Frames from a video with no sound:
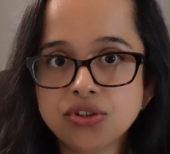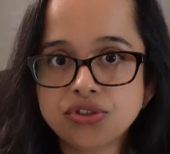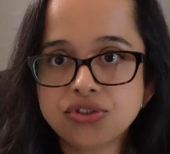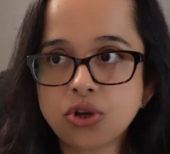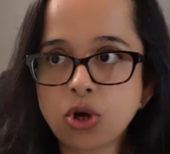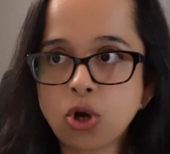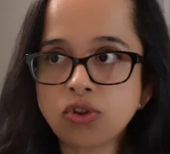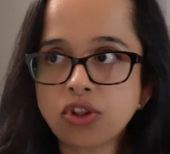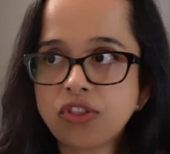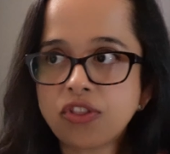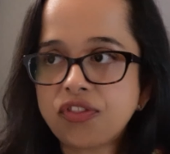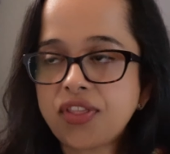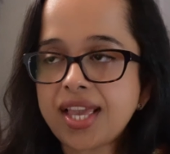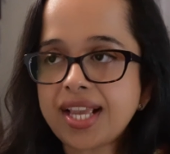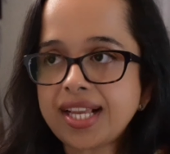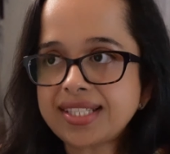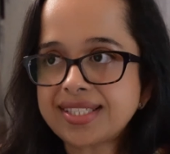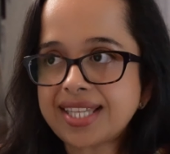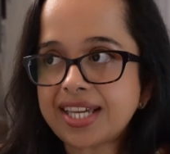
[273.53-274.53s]
So the
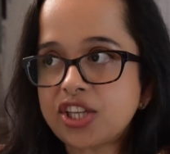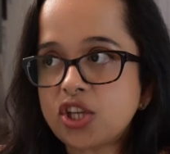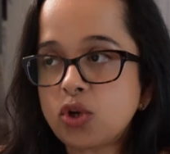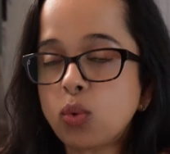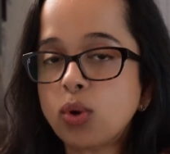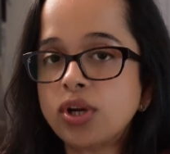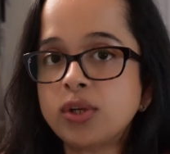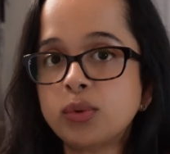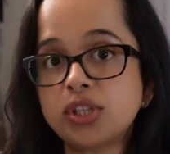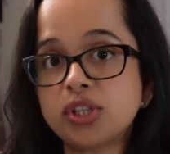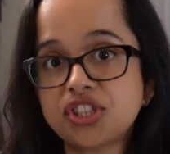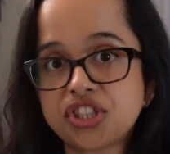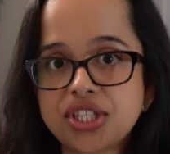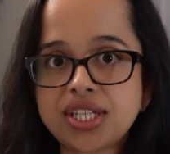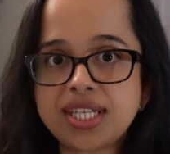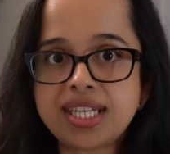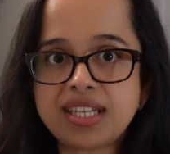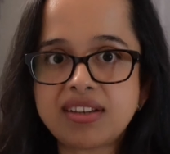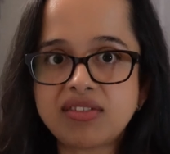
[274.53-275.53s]
things that you want to
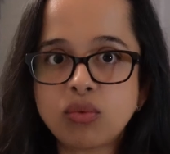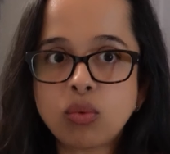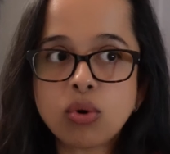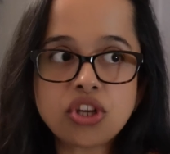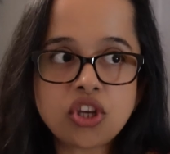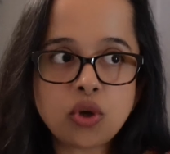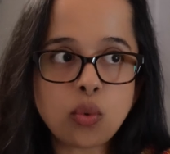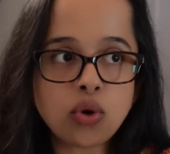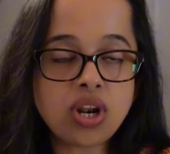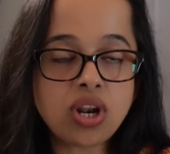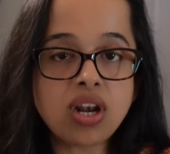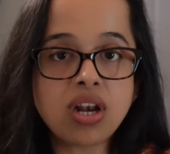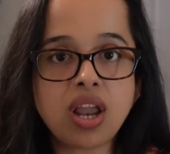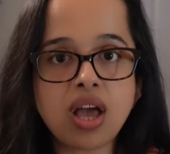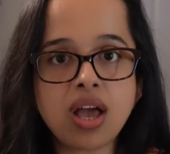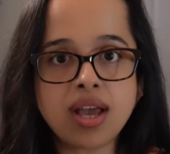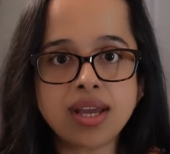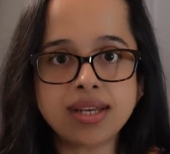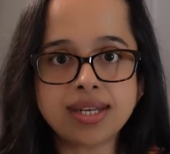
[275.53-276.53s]
achieve, what you want to
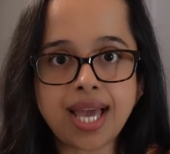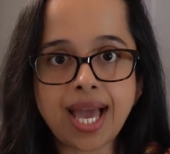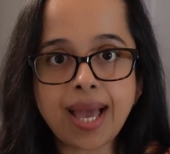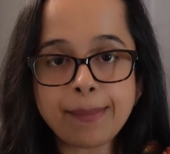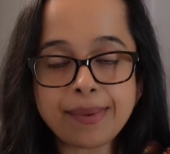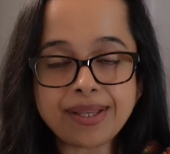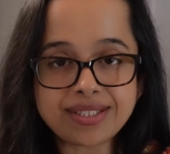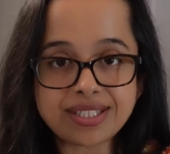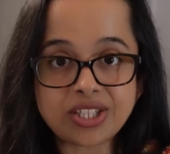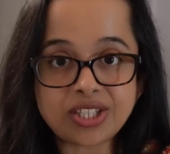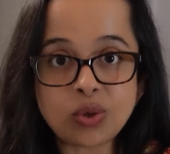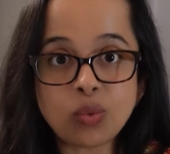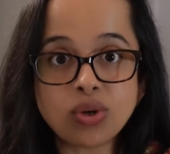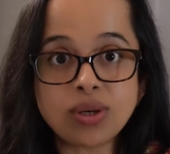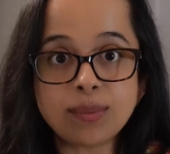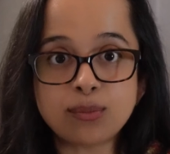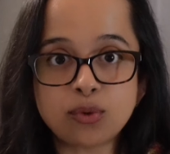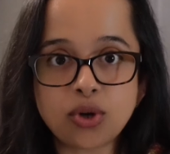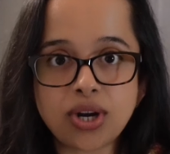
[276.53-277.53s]
learn, habits that you want
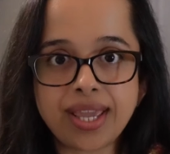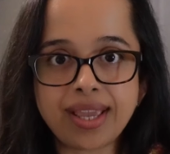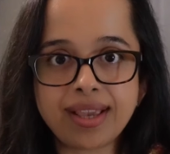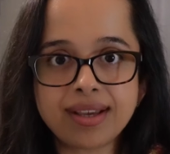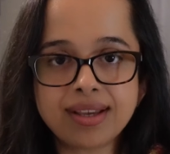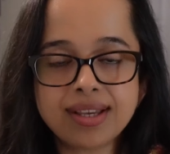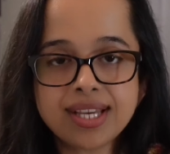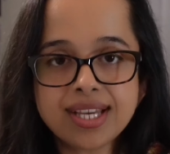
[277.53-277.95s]
to break.